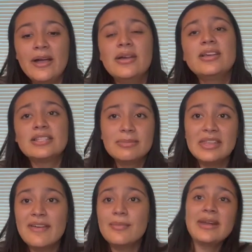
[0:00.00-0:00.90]
something
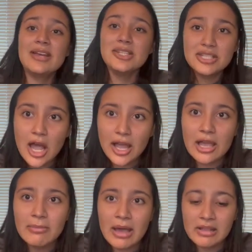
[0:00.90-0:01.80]
that everybody else is talking
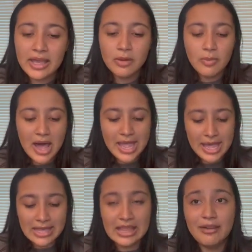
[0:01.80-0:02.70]
about, like why
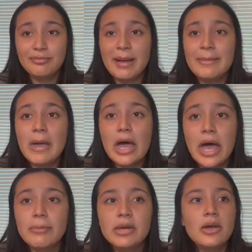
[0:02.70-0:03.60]
I love my
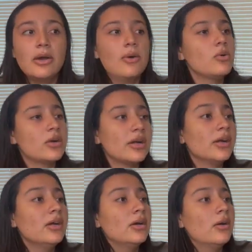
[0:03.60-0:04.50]
mom or
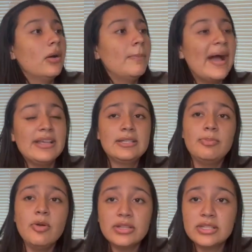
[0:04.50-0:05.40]
my
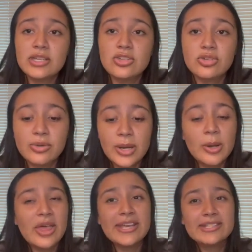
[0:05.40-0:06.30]
sports injury, or
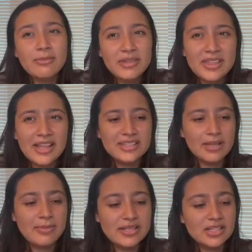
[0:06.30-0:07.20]
like something that's
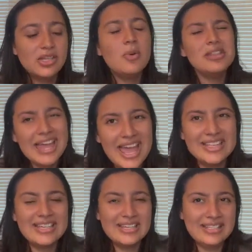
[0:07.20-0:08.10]
like basic. You want that
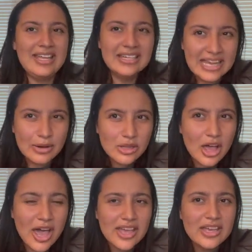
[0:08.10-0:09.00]
essay to stand out a
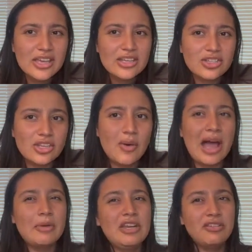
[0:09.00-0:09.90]
lot. So
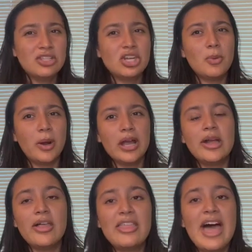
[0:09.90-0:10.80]
I would definitely start working
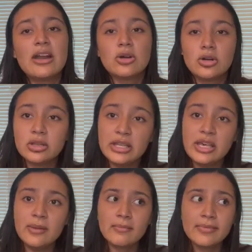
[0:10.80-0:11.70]
on that
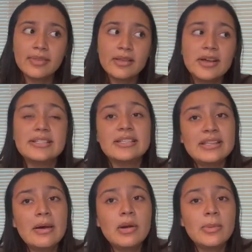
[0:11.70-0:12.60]
early, because I think
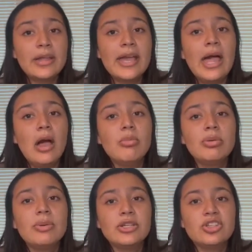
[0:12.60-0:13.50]
that will really help
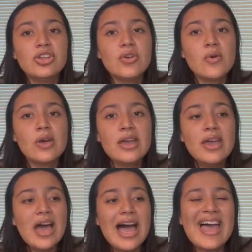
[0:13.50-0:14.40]
put you
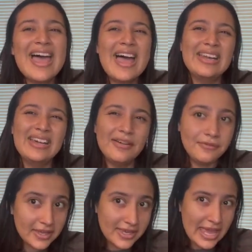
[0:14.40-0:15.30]
ahead of
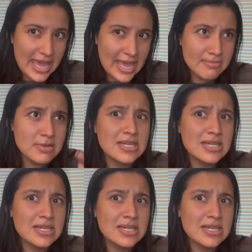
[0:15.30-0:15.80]
the game.